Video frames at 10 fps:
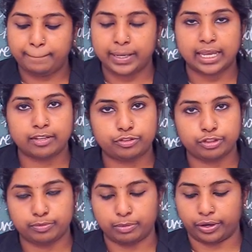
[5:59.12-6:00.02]

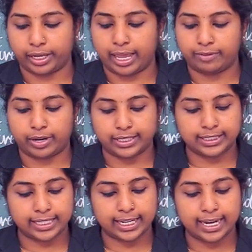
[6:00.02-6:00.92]
playful boy. And what
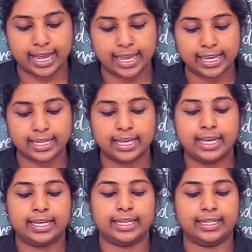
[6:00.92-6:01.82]
did he like?
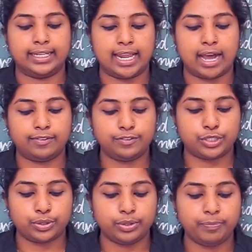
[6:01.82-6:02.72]
He loved
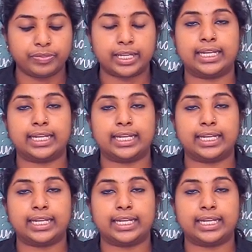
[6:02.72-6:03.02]
to